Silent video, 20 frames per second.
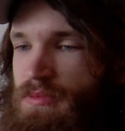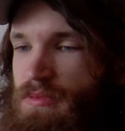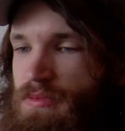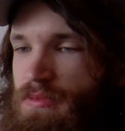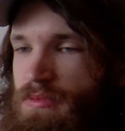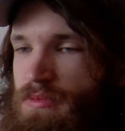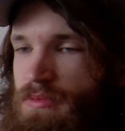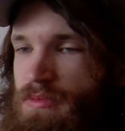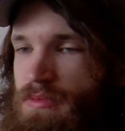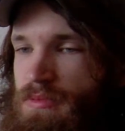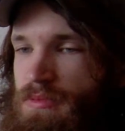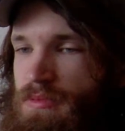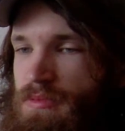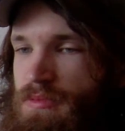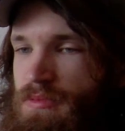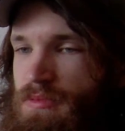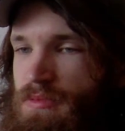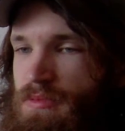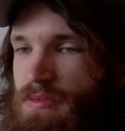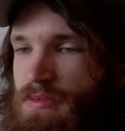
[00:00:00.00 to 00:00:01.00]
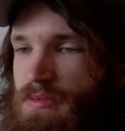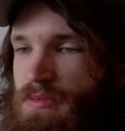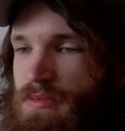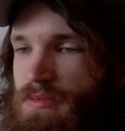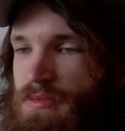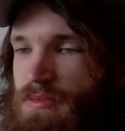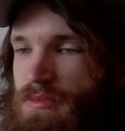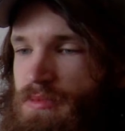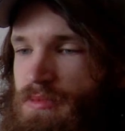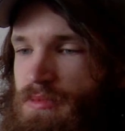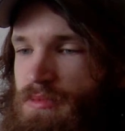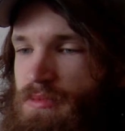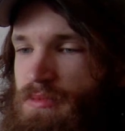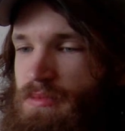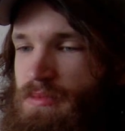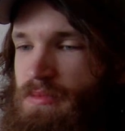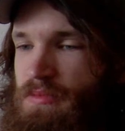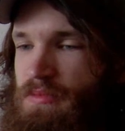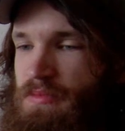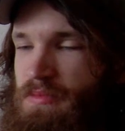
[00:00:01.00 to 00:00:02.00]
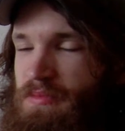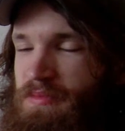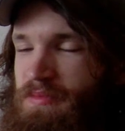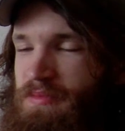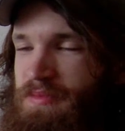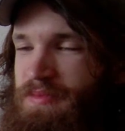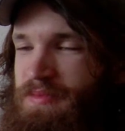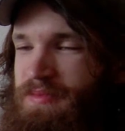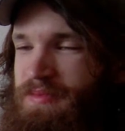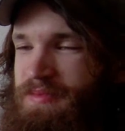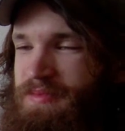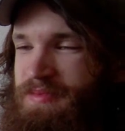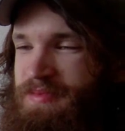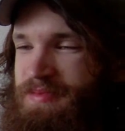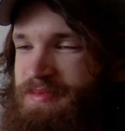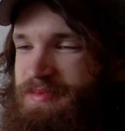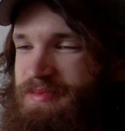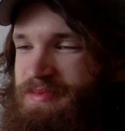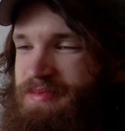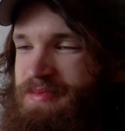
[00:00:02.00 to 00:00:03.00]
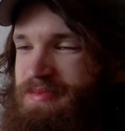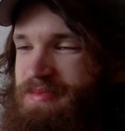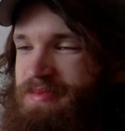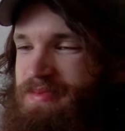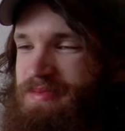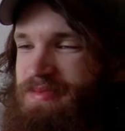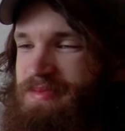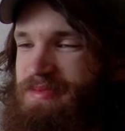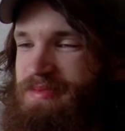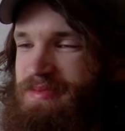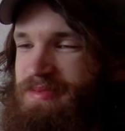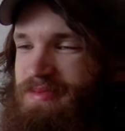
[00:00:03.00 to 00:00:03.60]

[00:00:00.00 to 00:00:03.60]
[no speech]